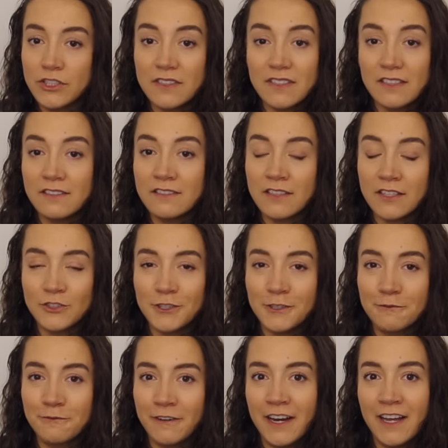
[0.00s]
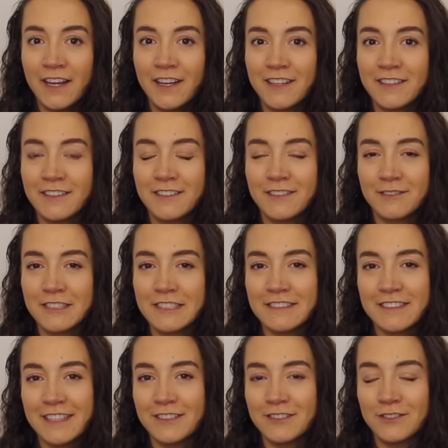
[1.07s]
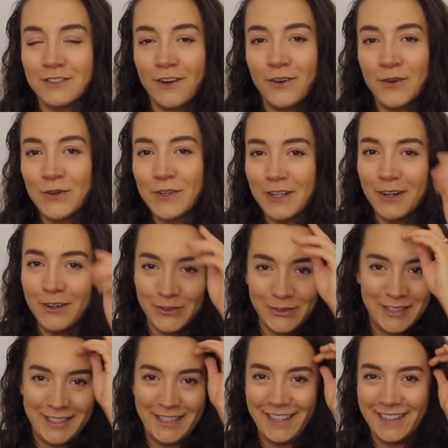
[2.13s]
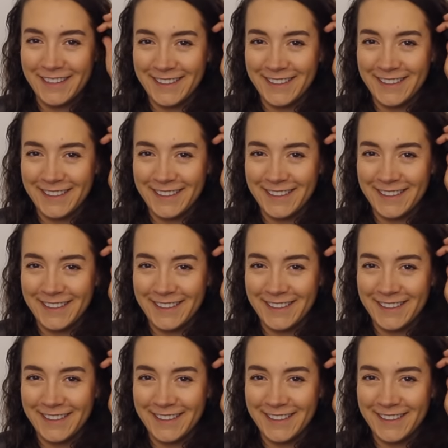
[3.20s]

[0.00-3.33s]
just like such good friends. We're just like so close.